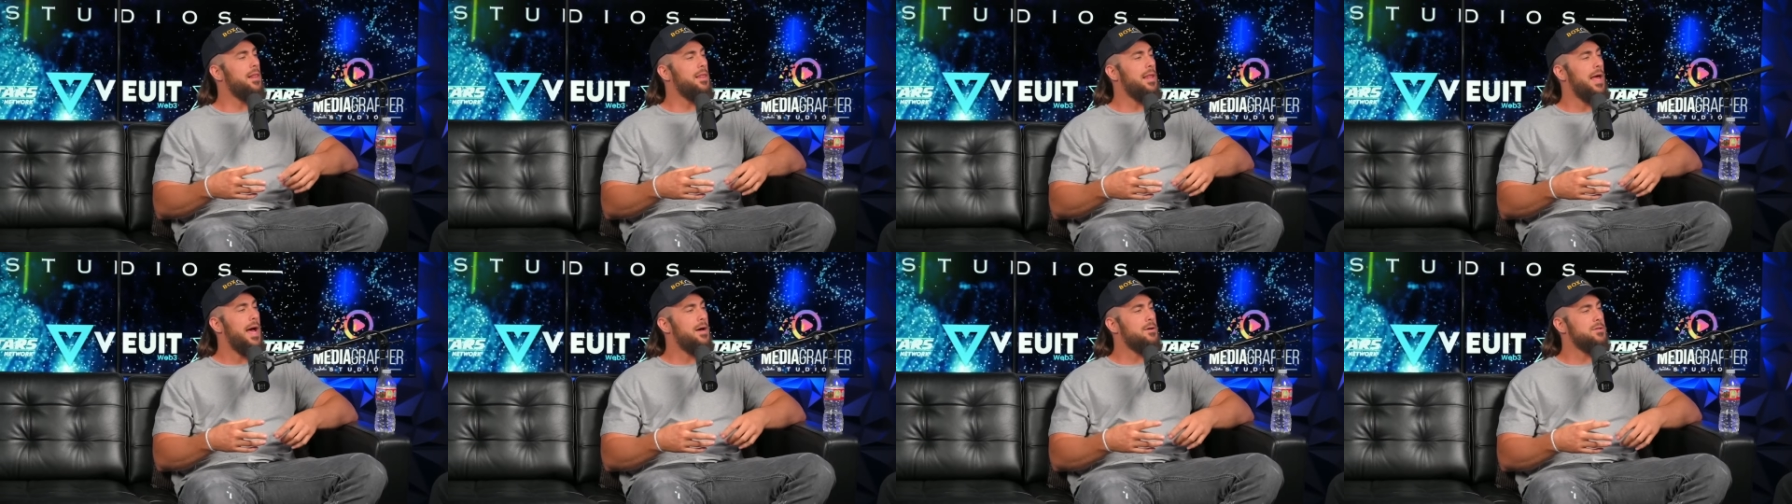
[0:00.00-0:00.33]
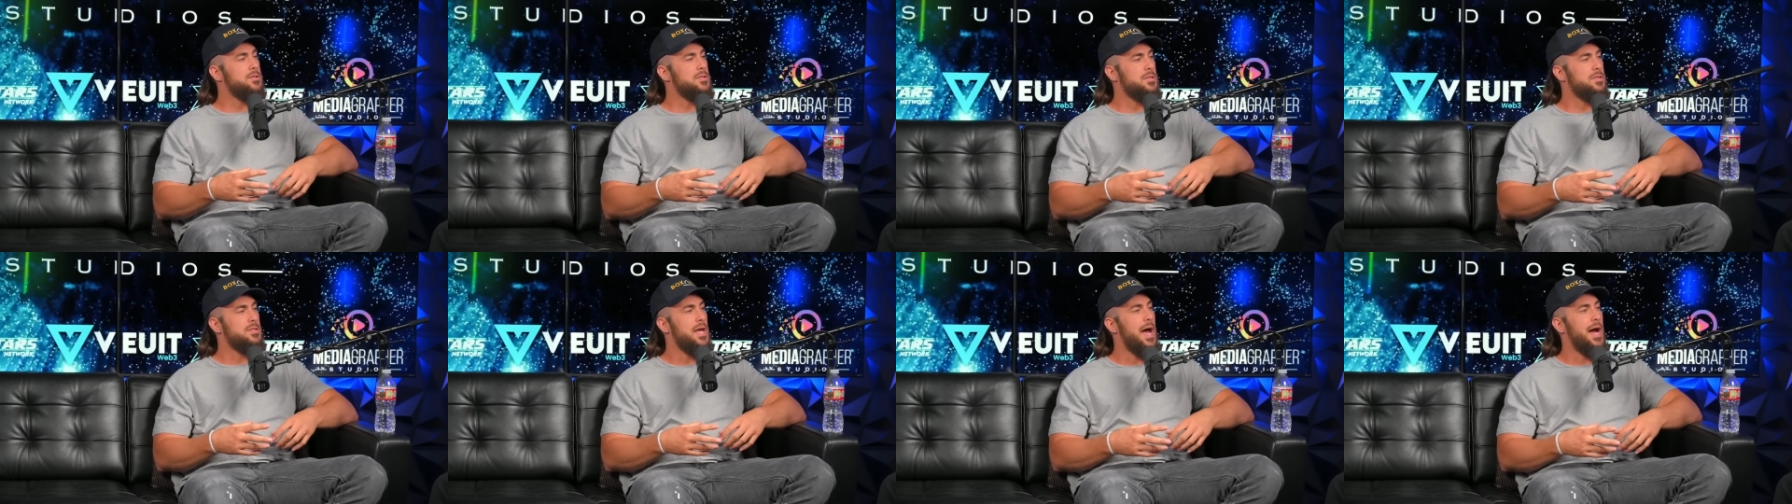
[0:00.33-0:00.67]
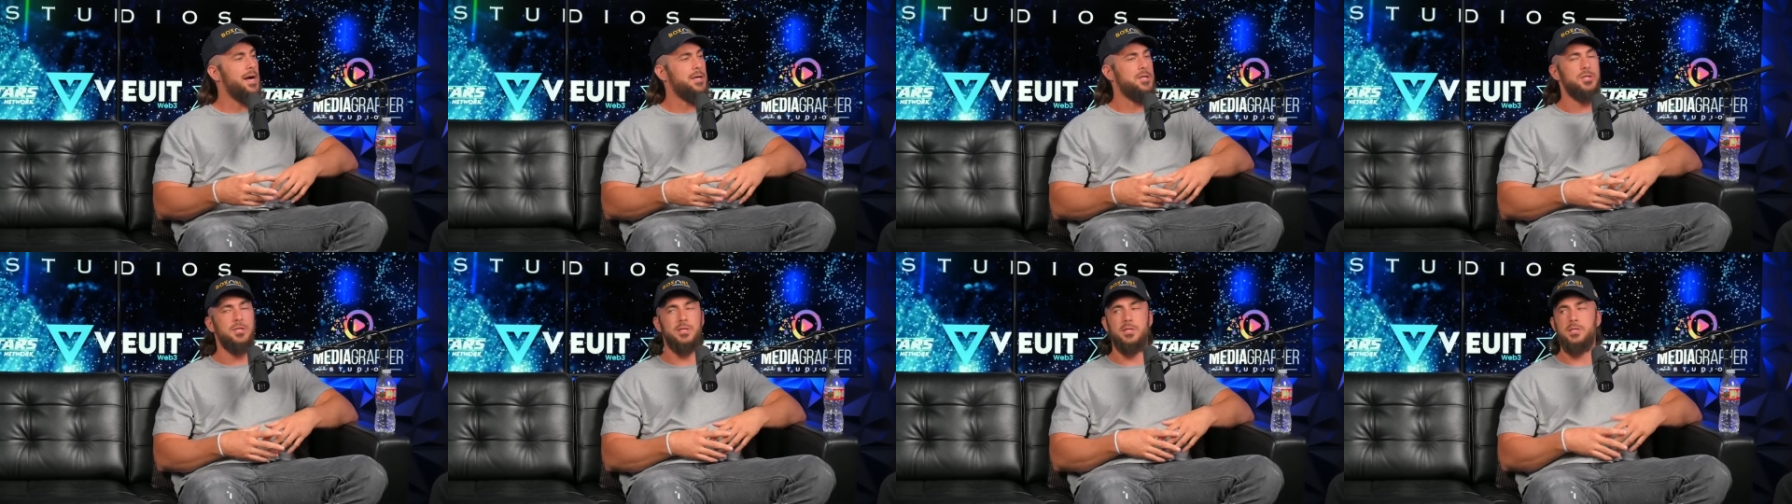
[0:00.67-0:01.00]
allows us to
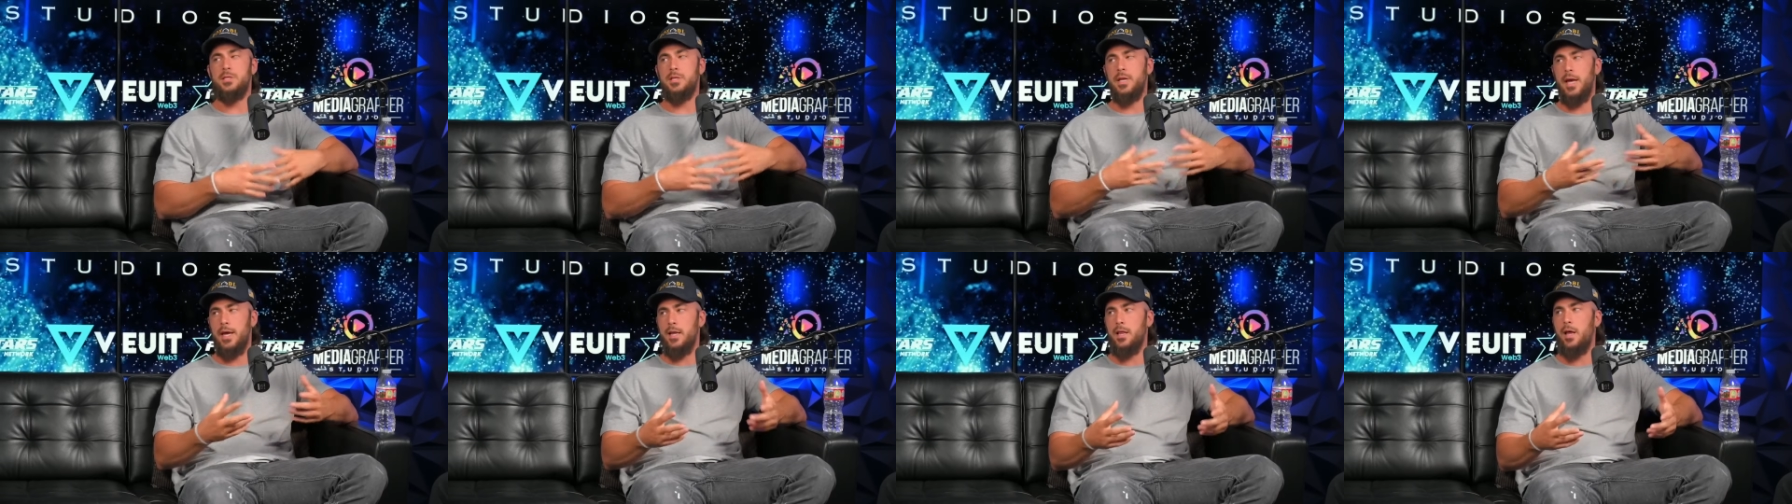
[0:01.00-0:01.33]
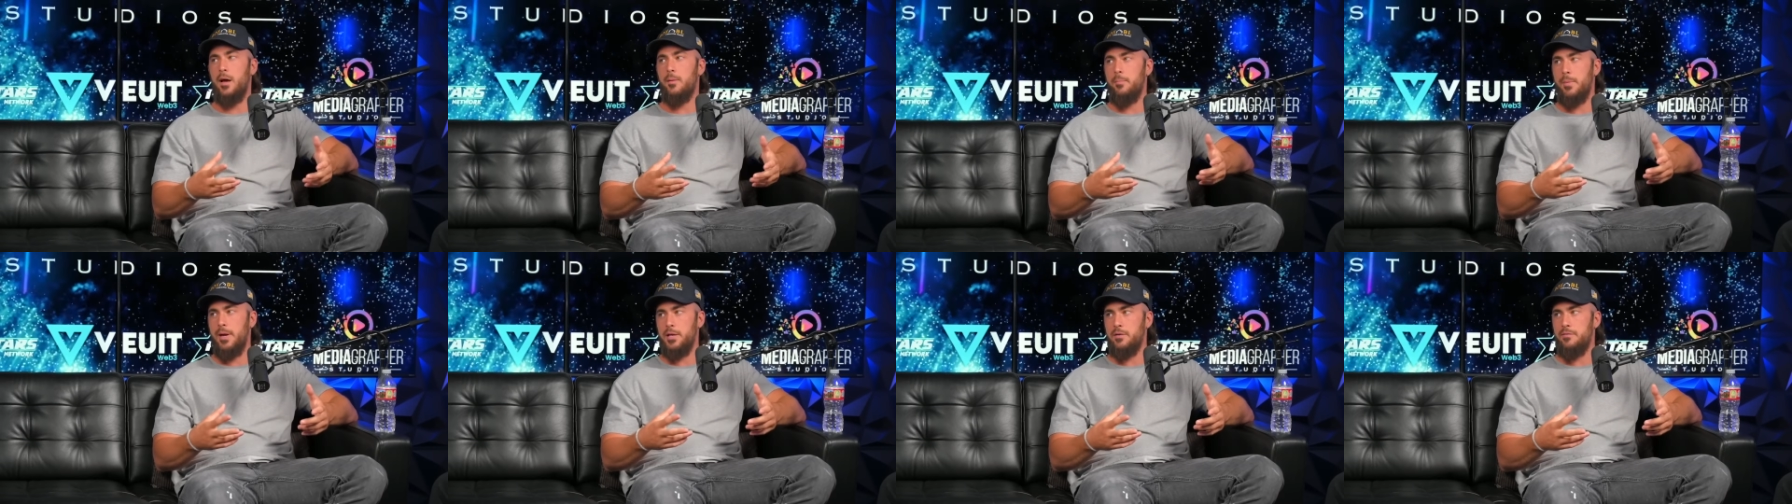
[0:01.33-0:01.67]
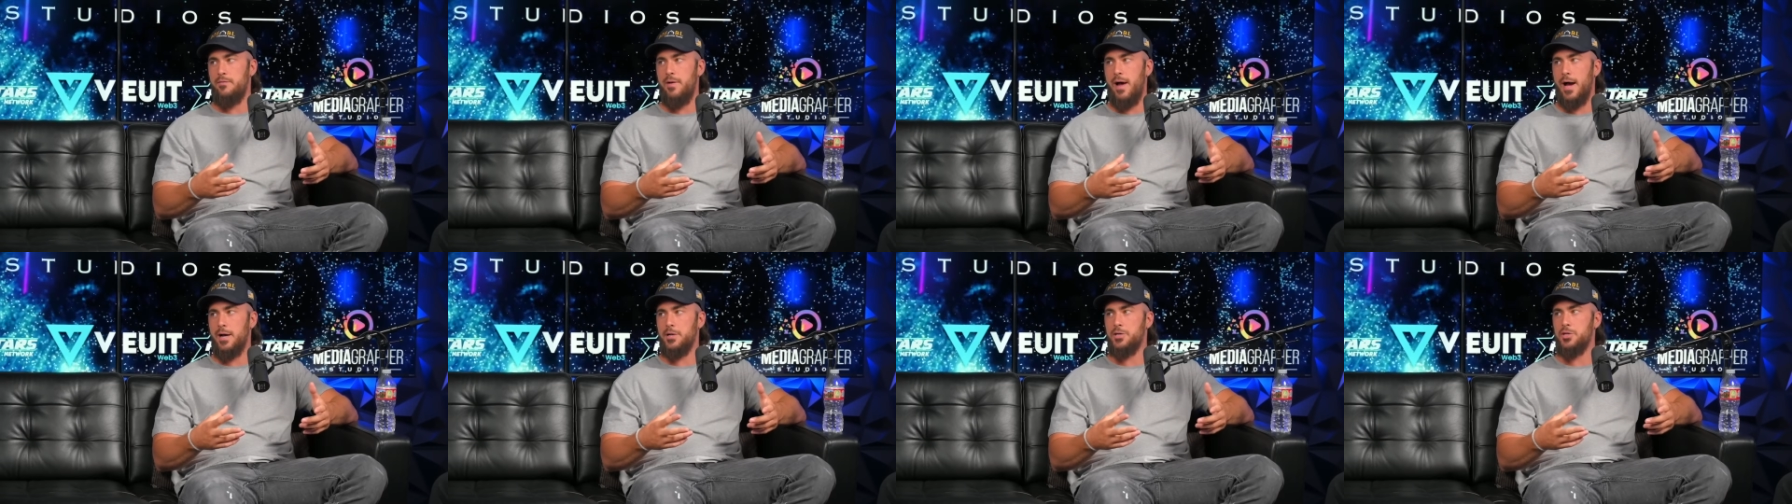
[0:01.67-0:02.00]
actually scale up
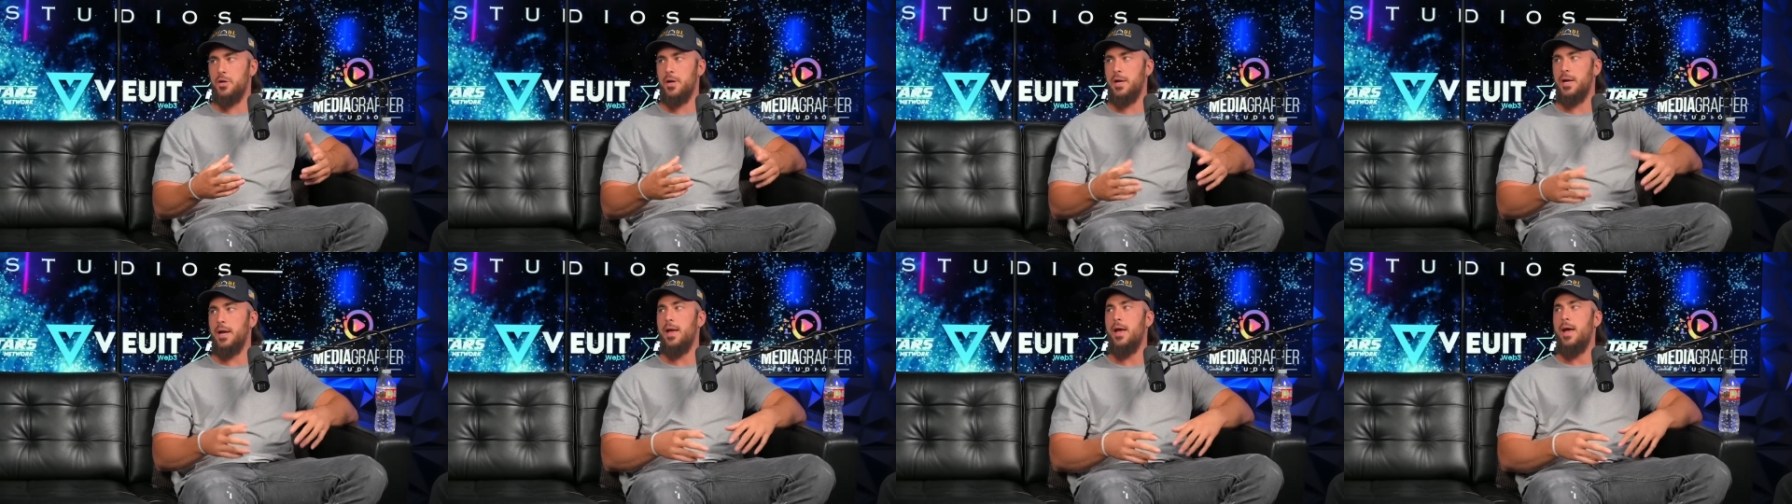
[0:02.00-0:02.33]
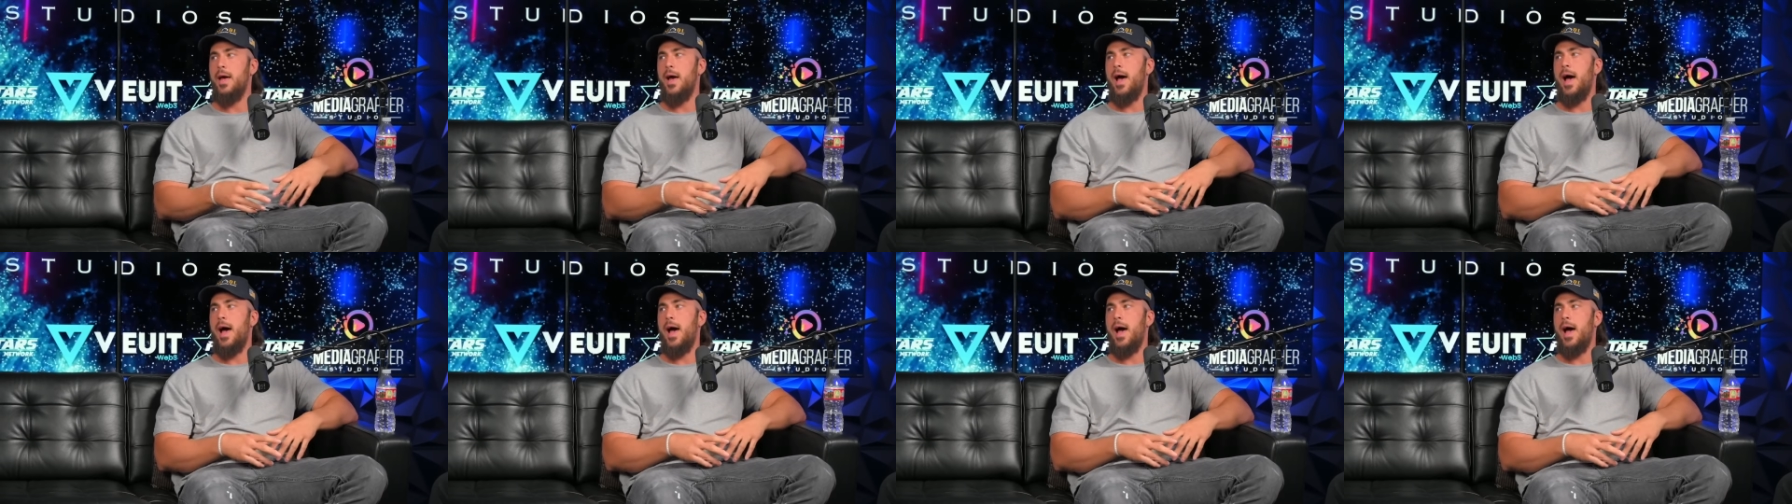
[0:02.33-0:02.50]
manufacturing,